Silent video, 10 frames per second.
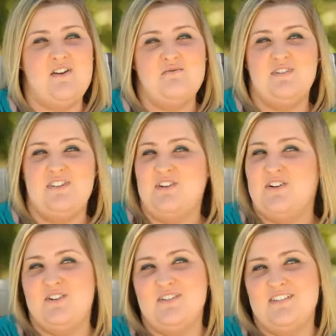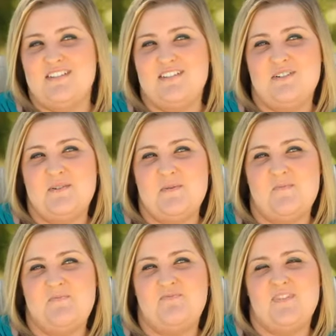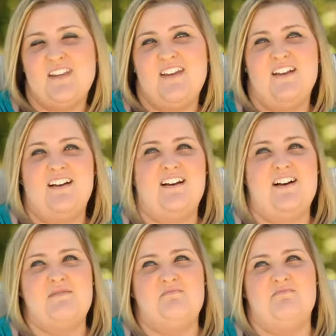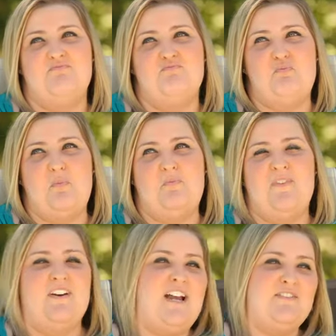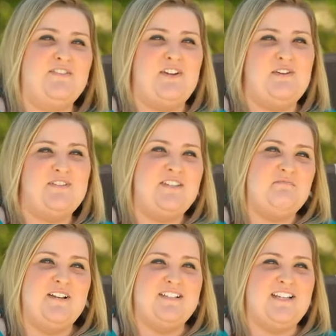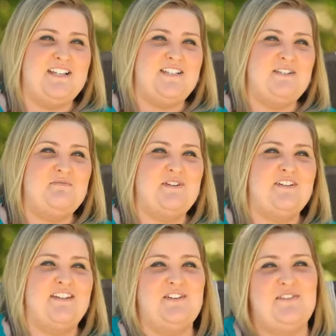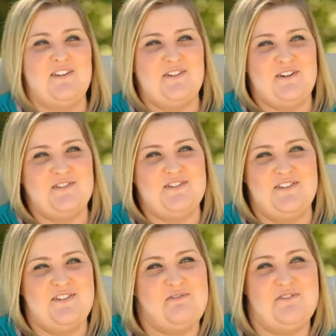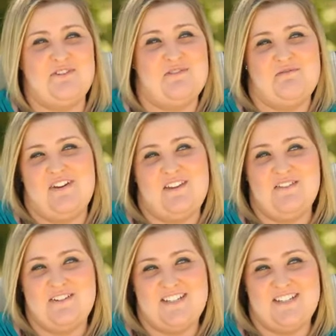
with the girls. Um, not have to go to the plus sizes where, you know, the other girls are just going to the regular